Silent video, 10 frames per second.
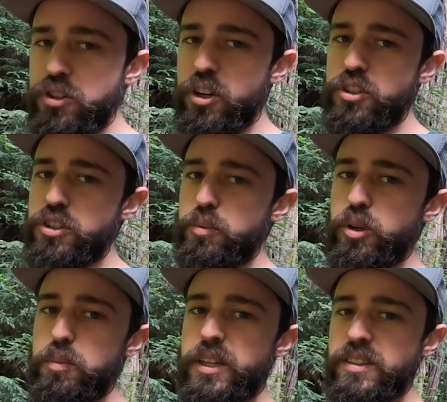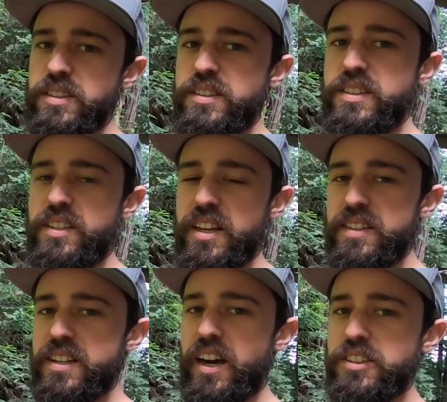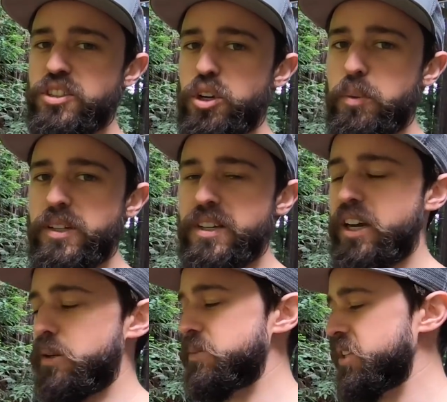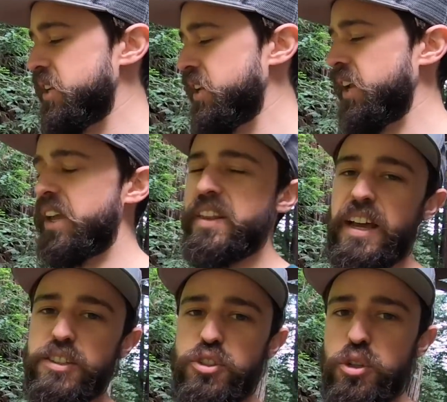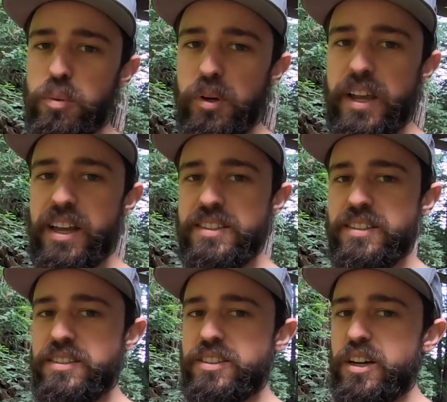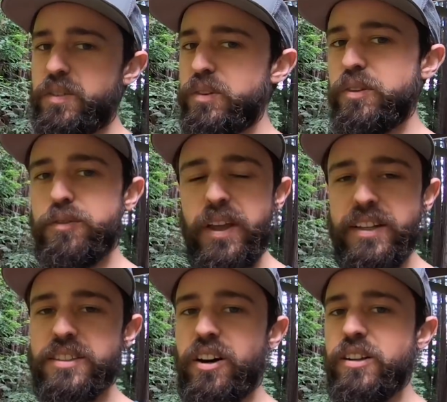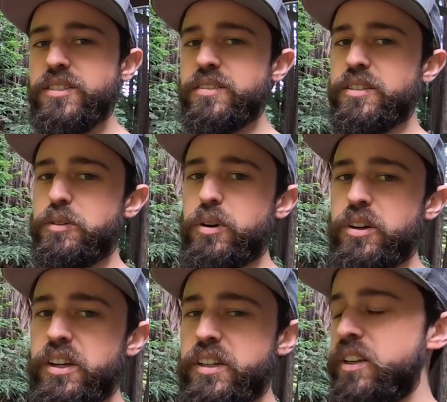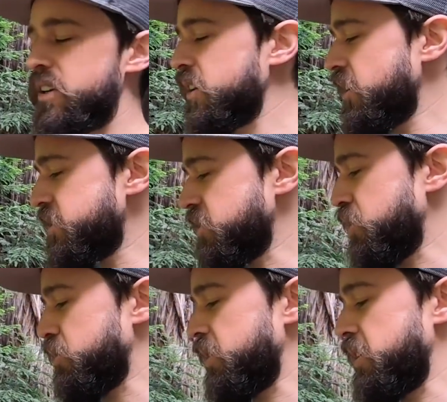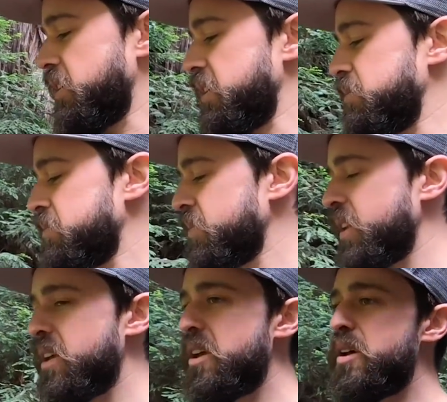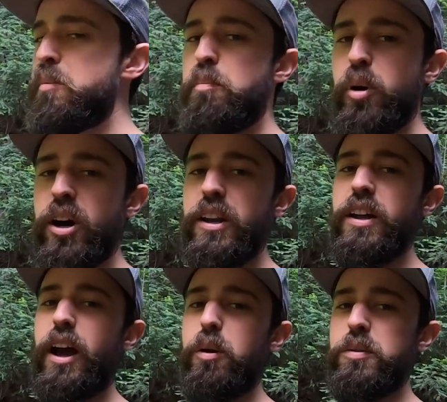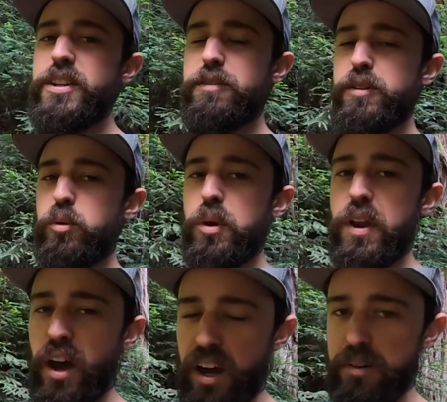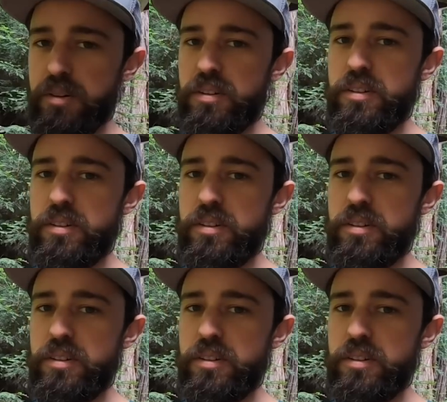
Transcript: a charge anymore because it died so many times in that super nasty stuff with the fans constantly running, constantly overheating. But I would definitely run